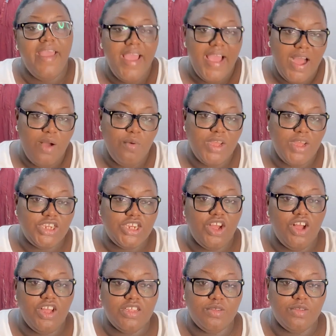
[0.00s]
And when she
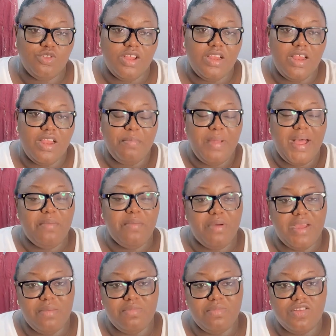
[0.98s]
hugged him, she was like,
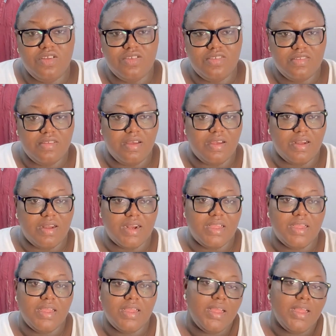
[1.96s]
Blackboi, I'm so sorry.